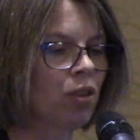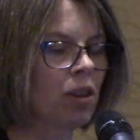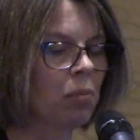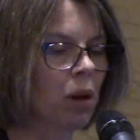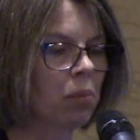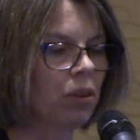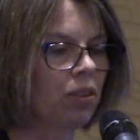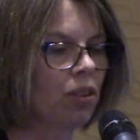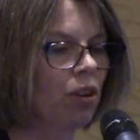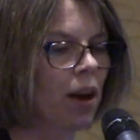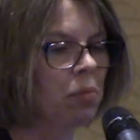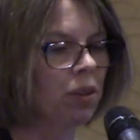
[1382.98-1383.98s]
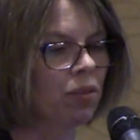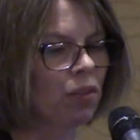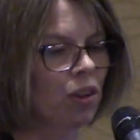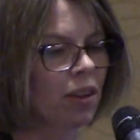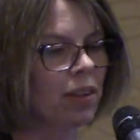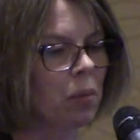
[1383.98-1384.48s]
bubbles are
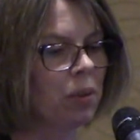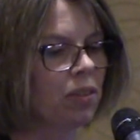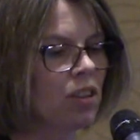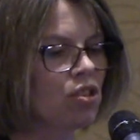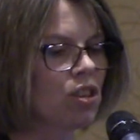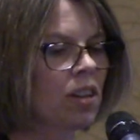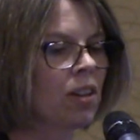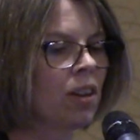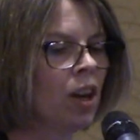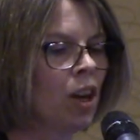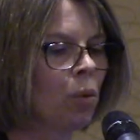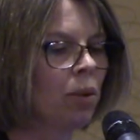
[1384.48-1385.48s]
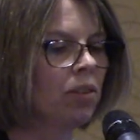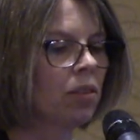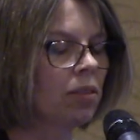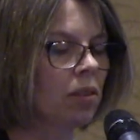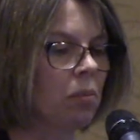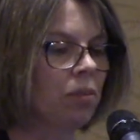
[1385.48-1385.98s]
atmospheric deposition. We
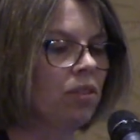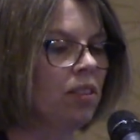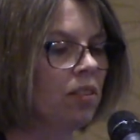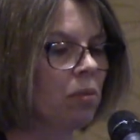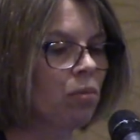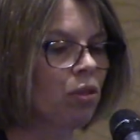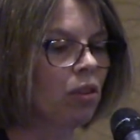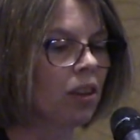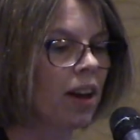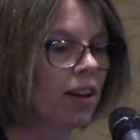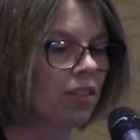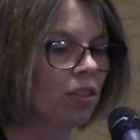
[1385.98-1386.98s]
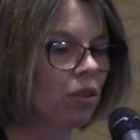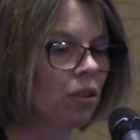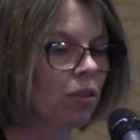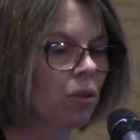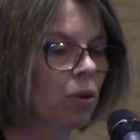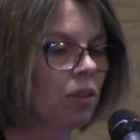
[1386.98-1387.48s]
see some fertilizer
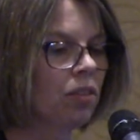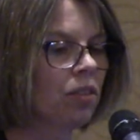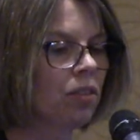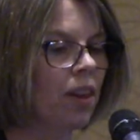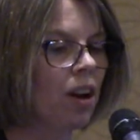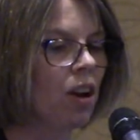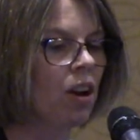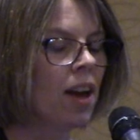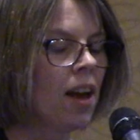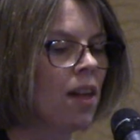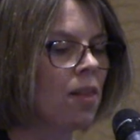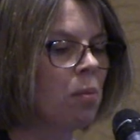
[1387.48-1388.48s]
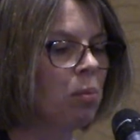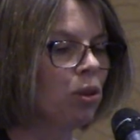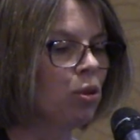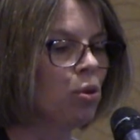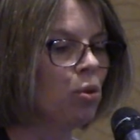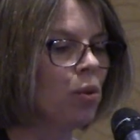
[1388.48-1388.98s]
sources there. The
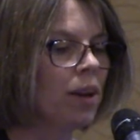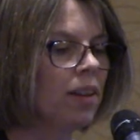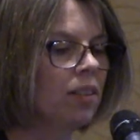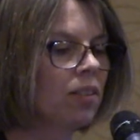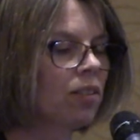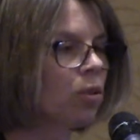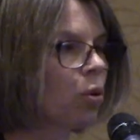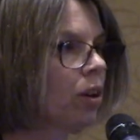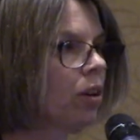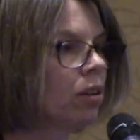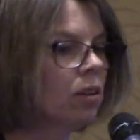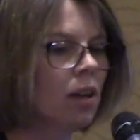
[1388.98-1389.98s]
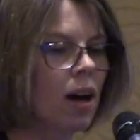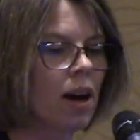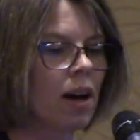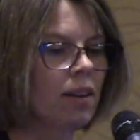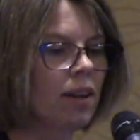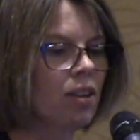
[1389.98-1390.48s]
blue is soil
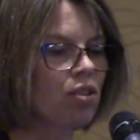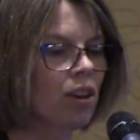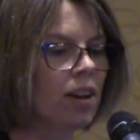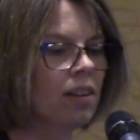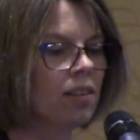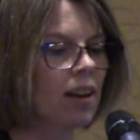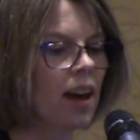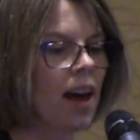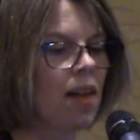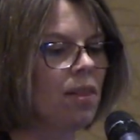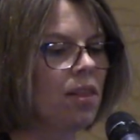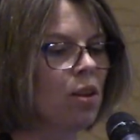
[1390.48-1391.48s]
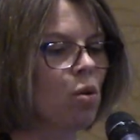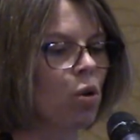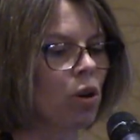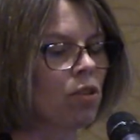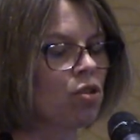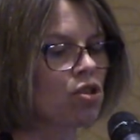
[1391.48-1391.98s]
nitrate, and the
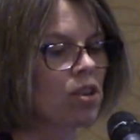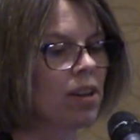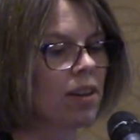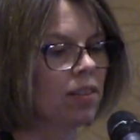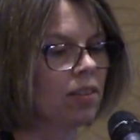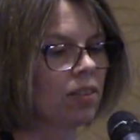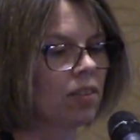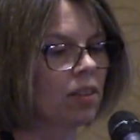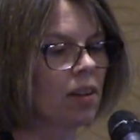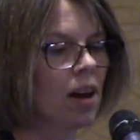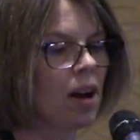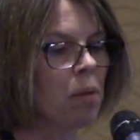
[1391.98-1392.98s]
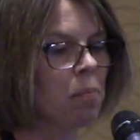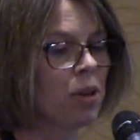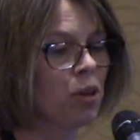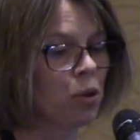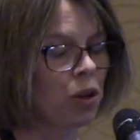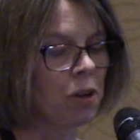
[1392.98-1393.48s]
orange is
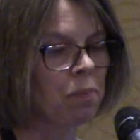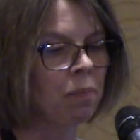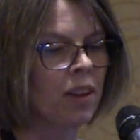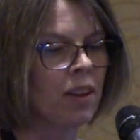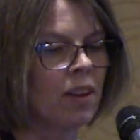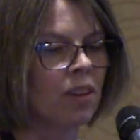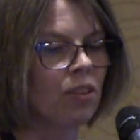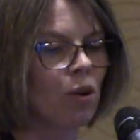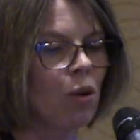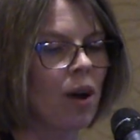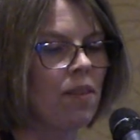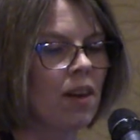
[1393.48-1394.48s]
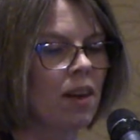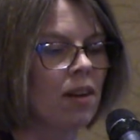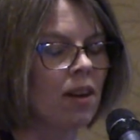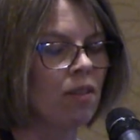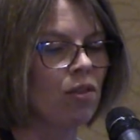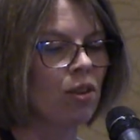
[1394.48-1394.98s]
manure. So, and
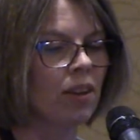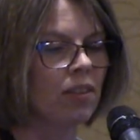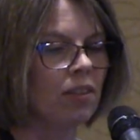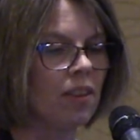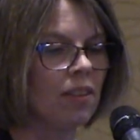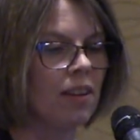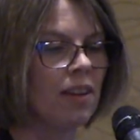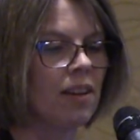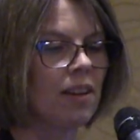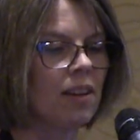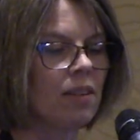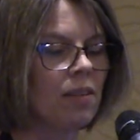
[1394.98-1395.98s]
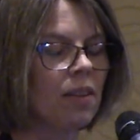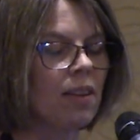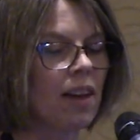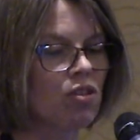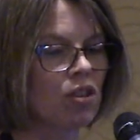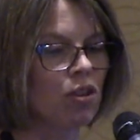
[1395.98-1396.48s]
then if you can see the
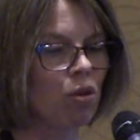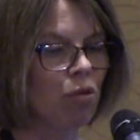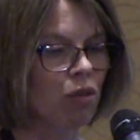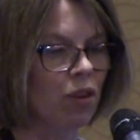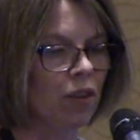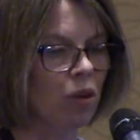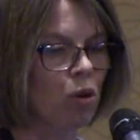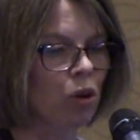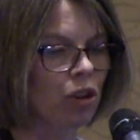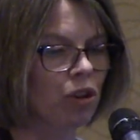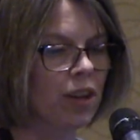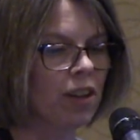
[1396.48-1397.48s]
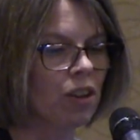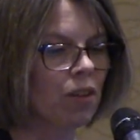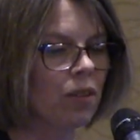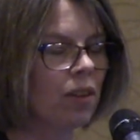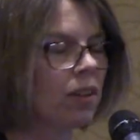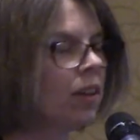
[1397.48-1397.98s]
legend over in the corner here,
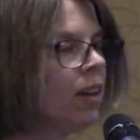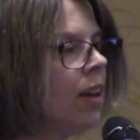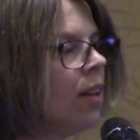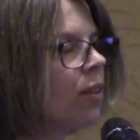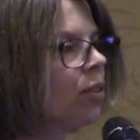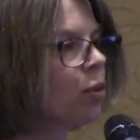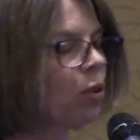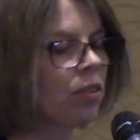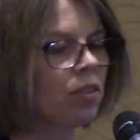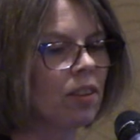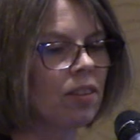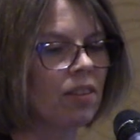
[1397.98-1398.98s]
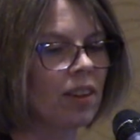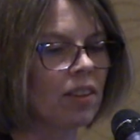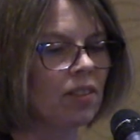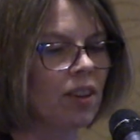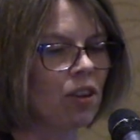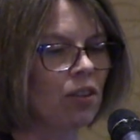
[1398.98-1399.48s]
the sources and
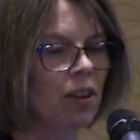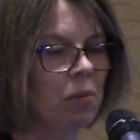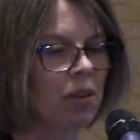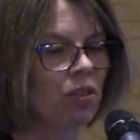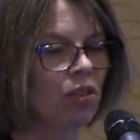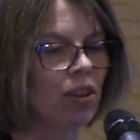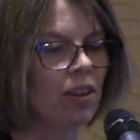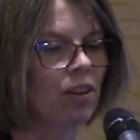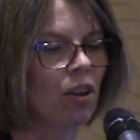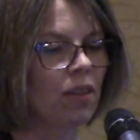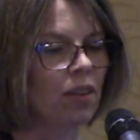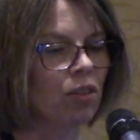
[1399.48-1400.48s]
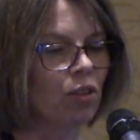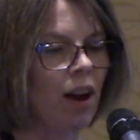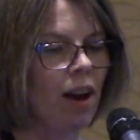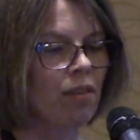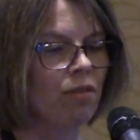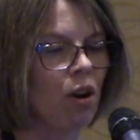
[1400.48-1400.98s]
sinks that are demonstrated on this
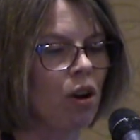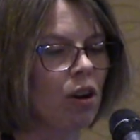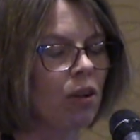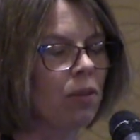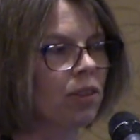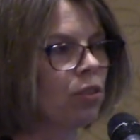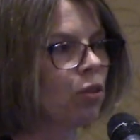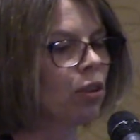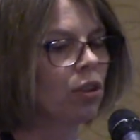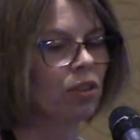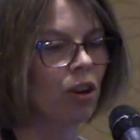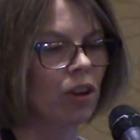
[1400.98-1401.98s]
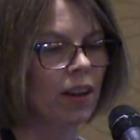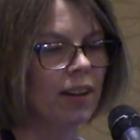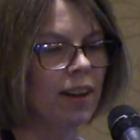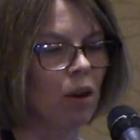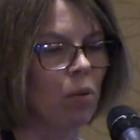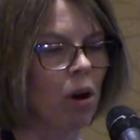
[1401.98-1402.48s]
graph are, the circles are
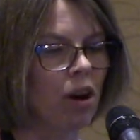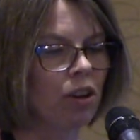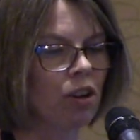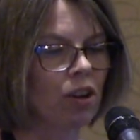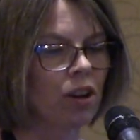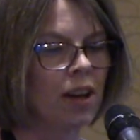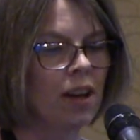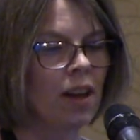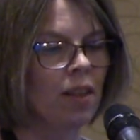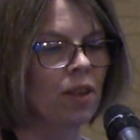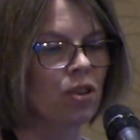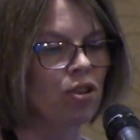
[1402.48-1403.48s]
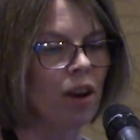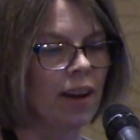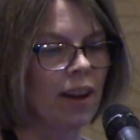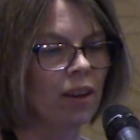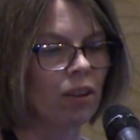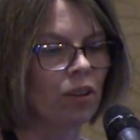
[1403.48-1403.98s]
canal water, the
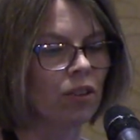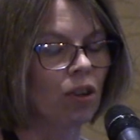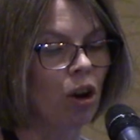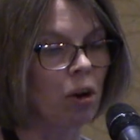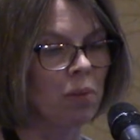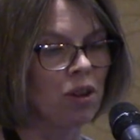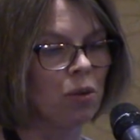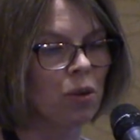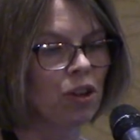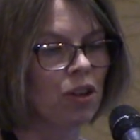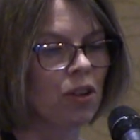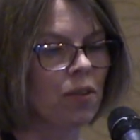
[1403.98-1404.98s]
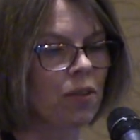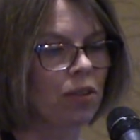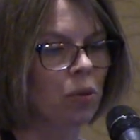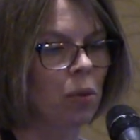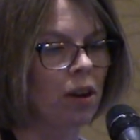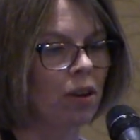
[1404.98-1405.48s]
triangles are manure, the
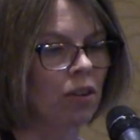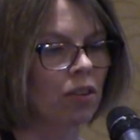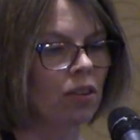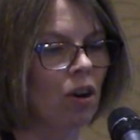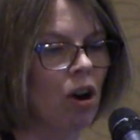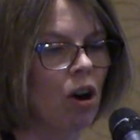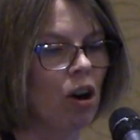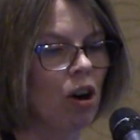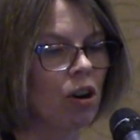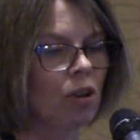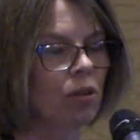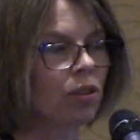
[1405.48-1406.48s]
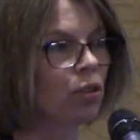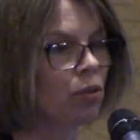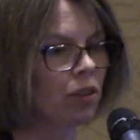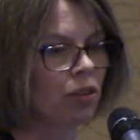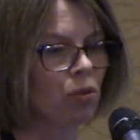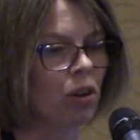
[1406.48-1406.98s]
squares are
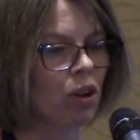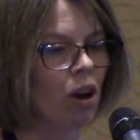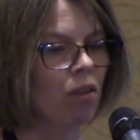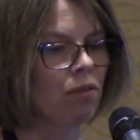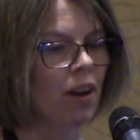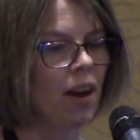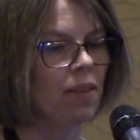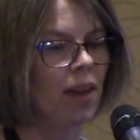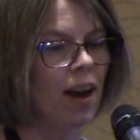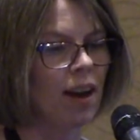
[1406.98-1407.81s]
surface runoff, and the